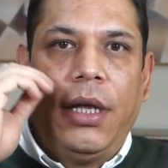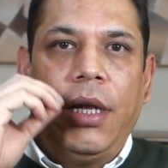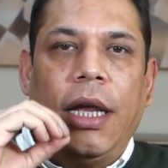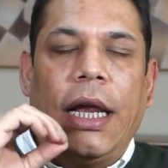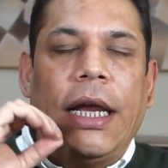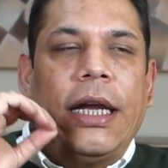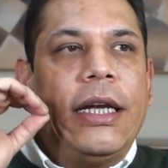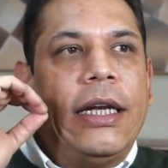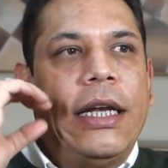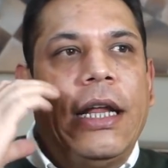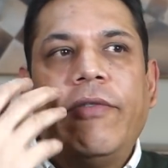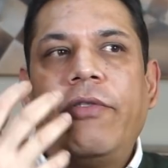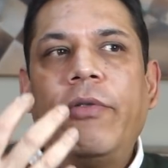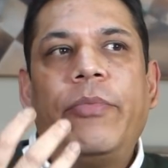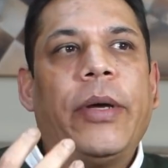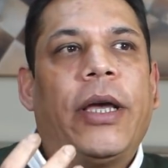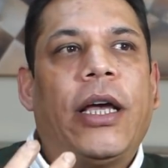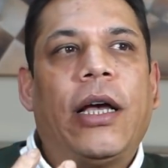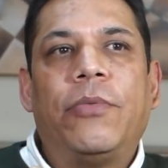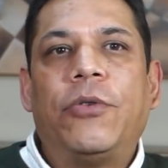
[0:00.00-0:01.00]
It never
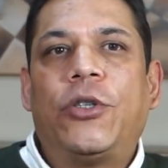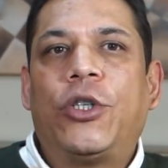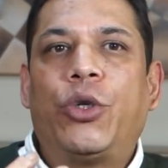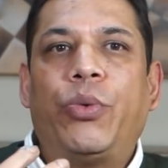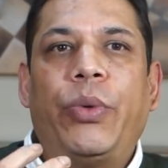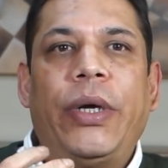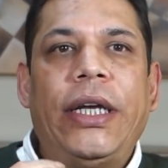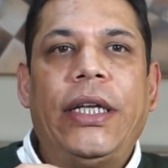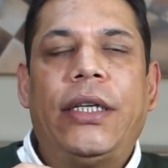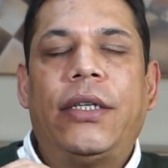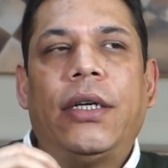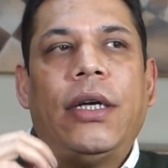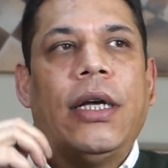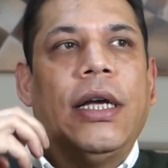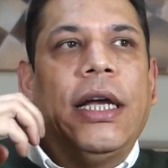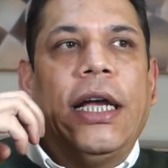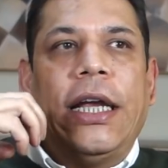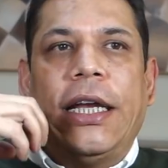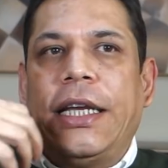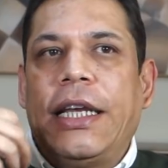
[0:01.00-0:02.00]
becomes sweet,
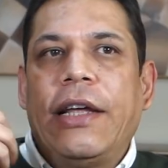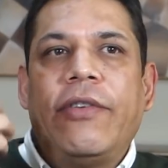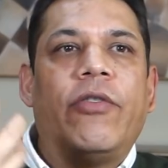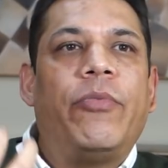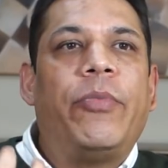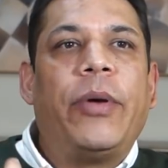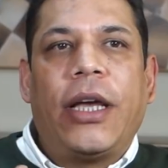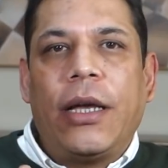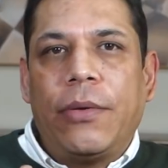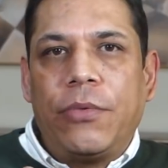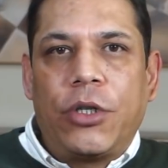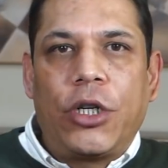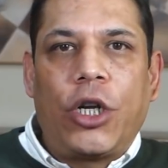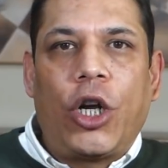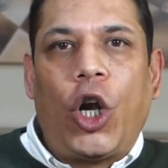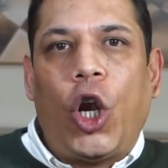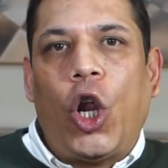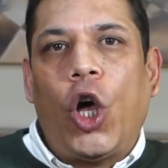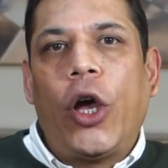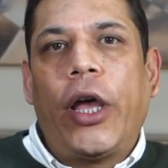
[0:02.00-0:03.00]
it never becomes
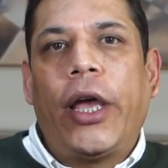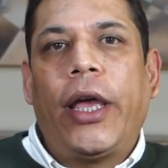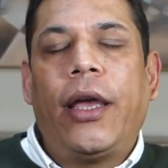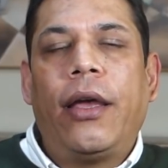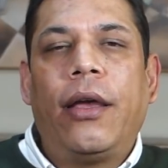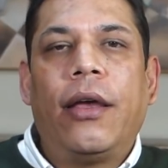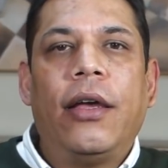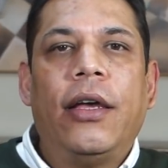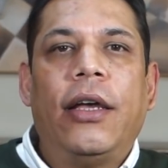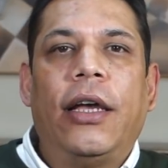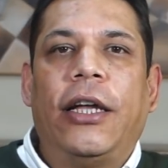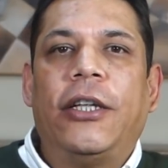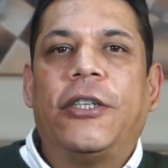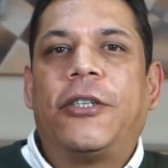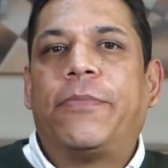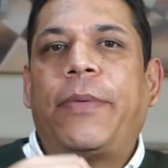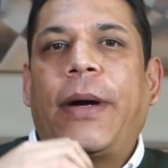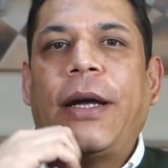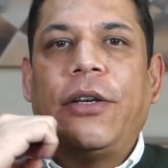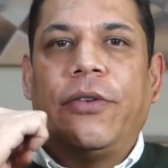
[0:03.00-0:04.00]
cloying in
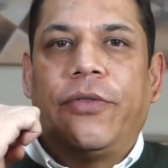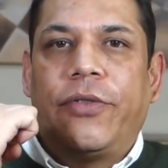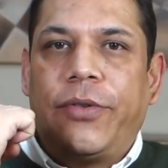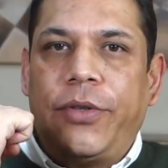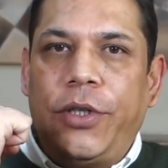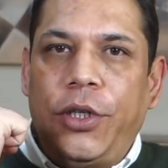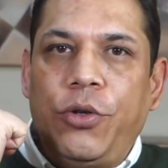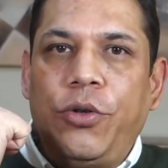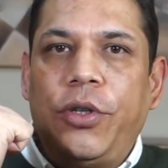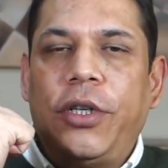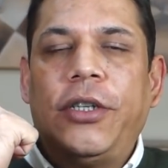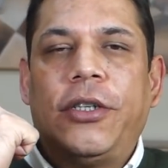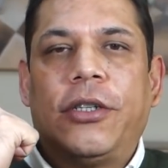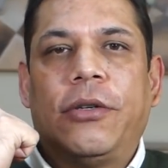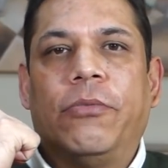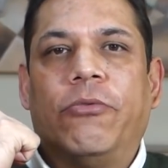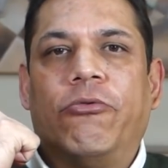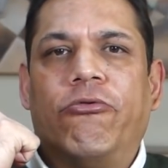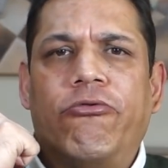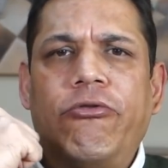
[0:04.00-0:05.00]
spite of using
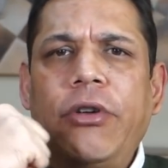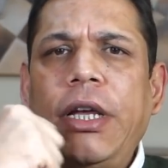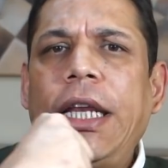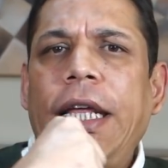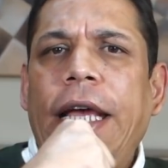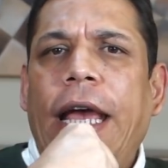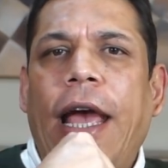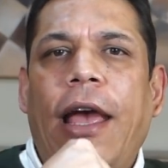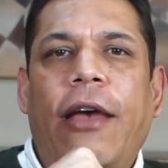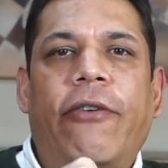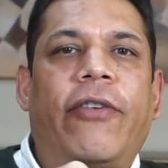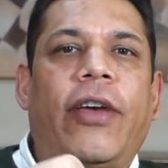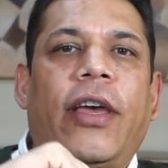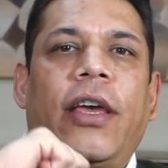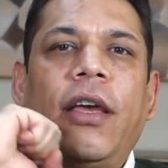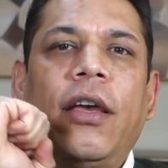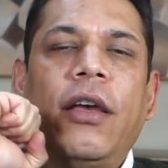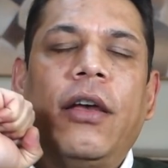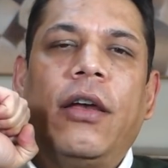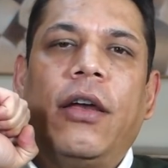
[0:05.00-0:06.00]
some really
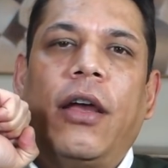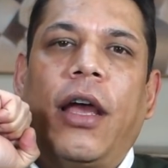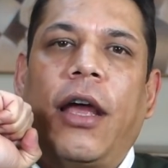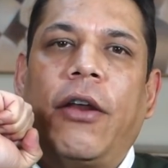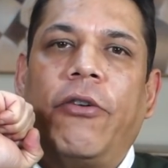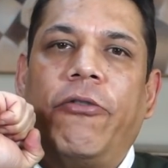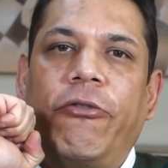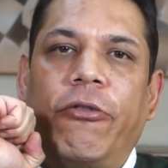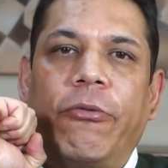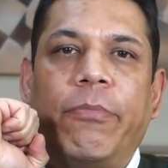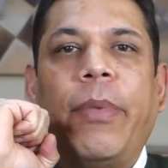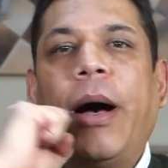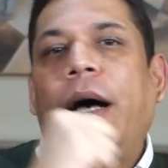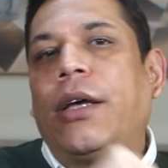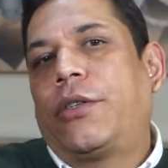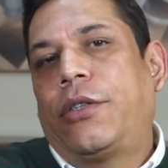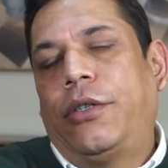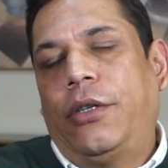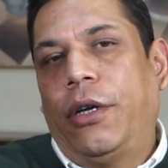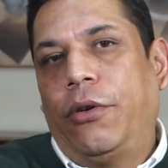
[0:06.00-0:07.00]
heavy and
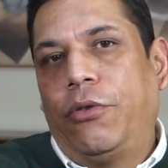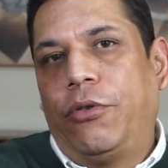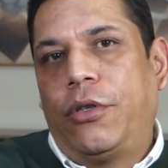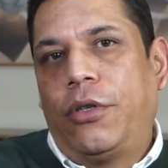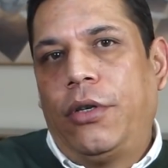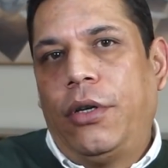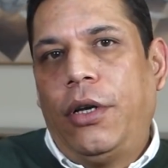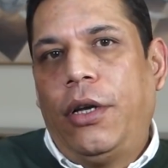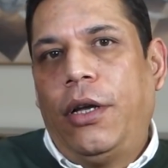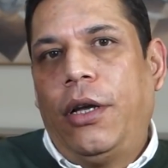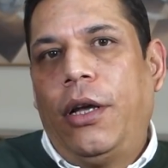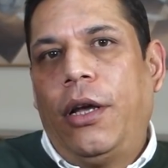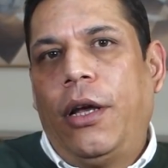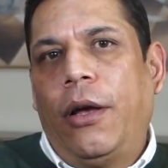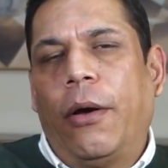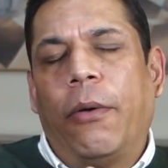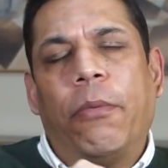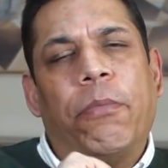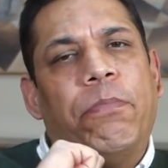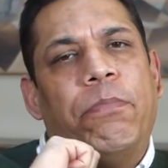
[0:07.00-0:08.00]
robust notes.
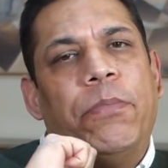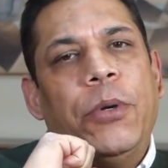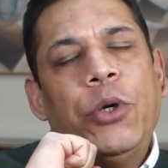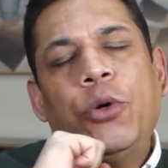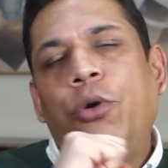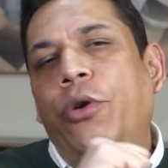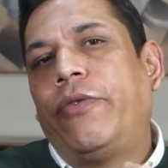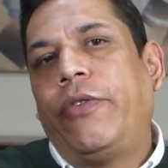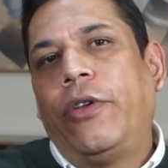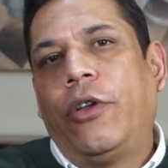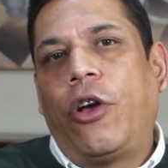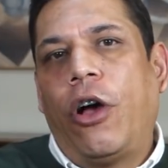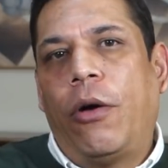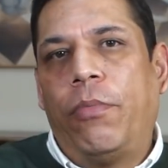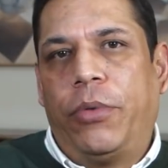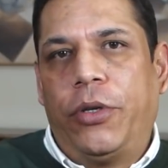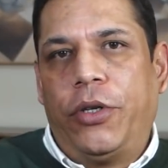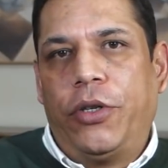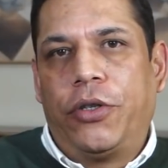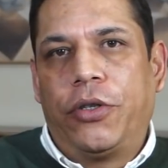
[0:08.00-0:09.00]
A beautiful
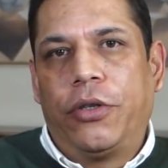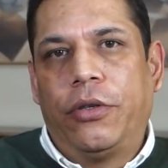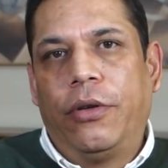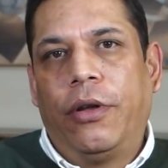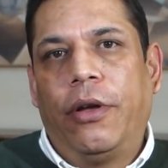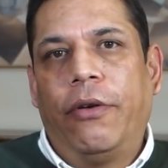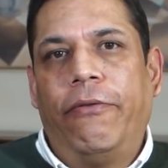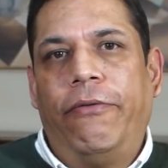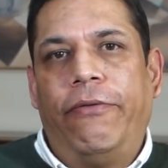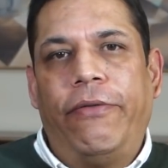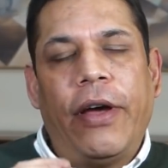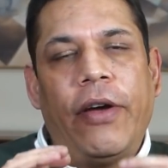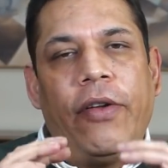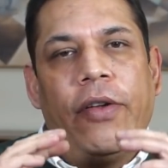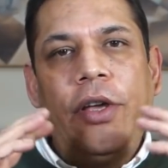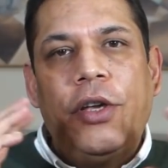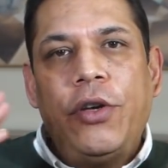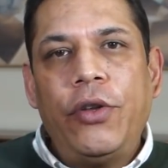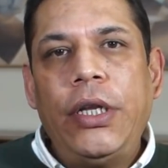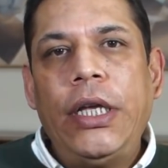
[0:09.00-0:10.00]
composition,
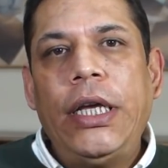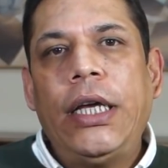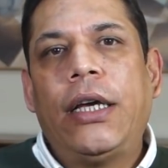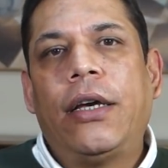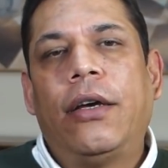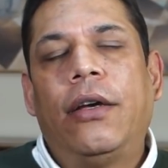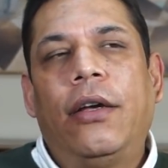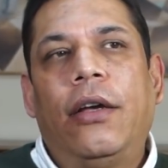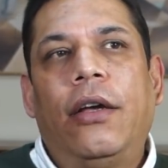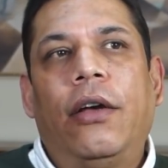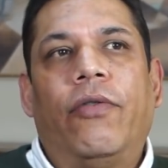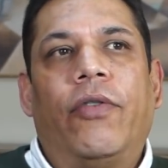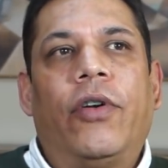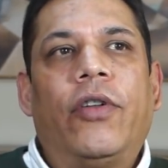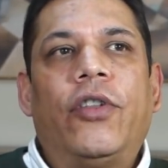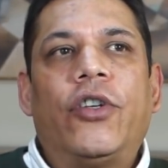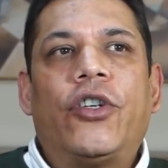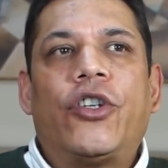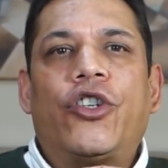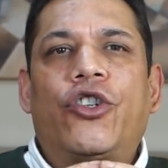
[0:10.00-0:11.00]
very unique, one
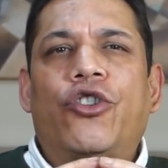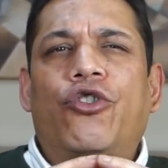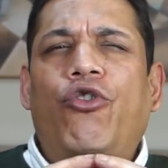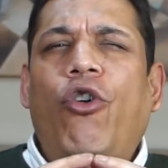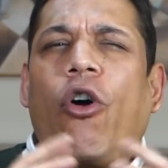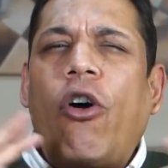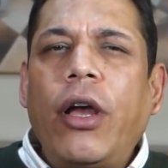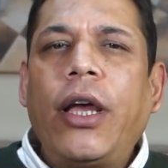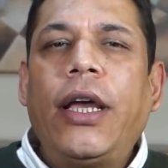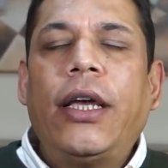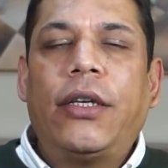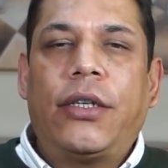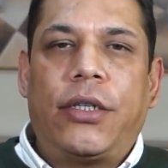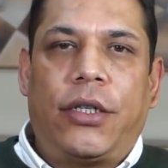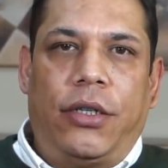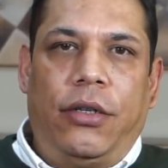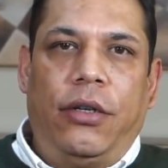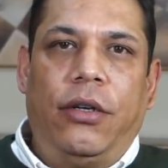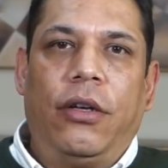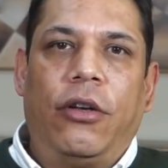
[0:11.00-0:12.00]
of the
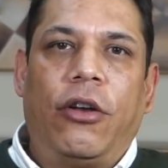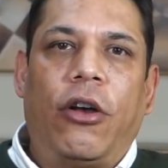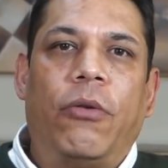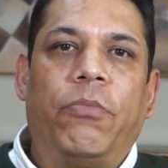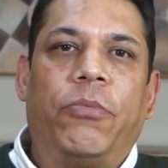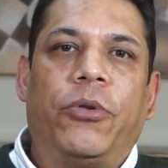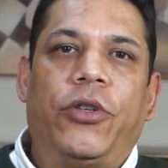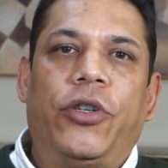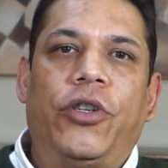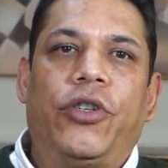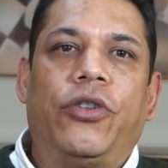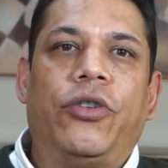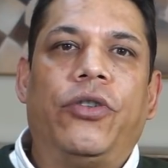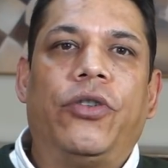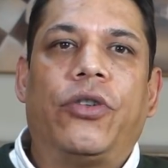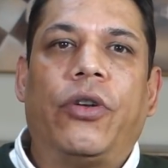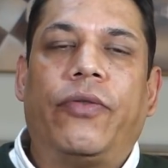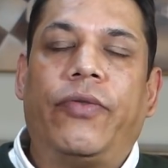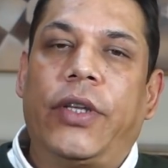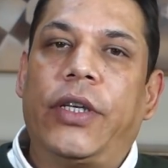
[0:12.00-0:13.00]
strongest
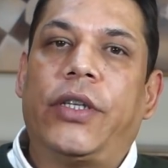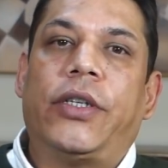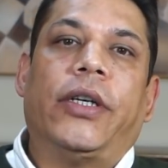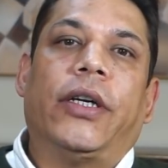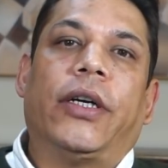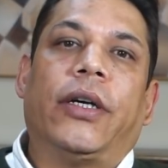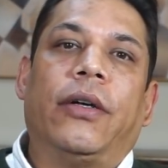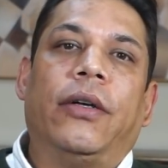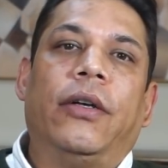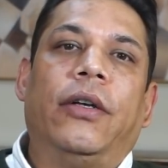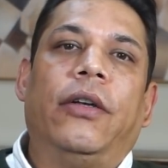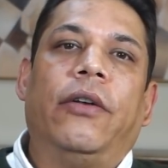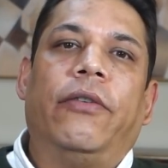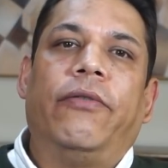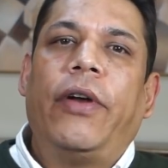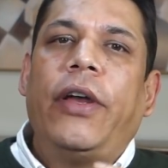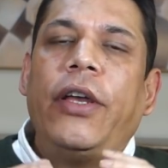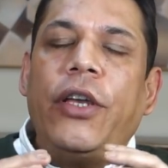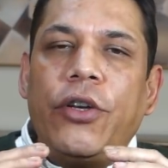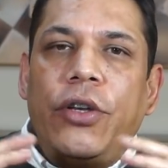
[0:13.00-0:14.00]
compositions of this year.
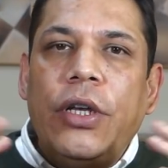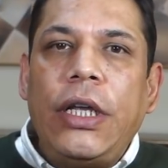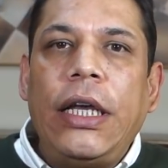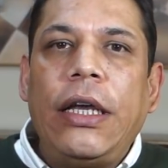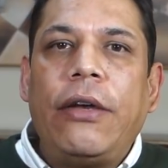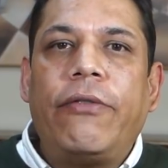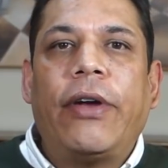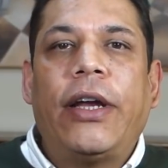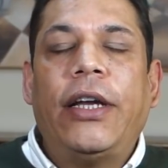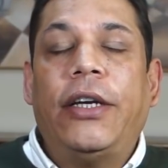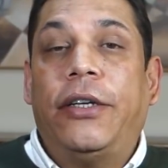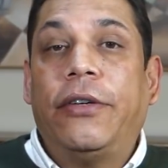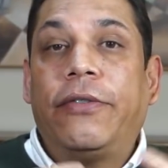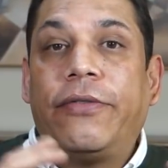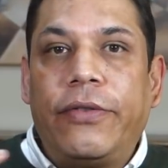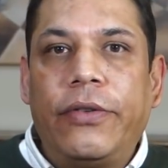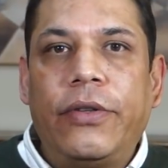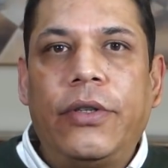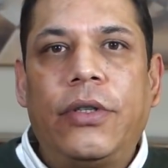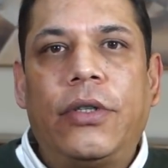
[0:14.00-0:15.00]
Very unique, very
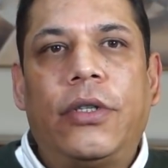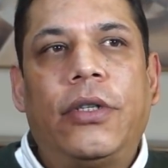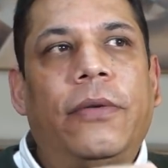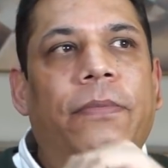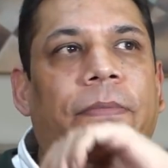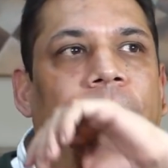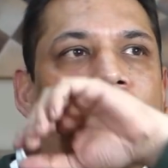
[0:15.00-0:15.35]
different,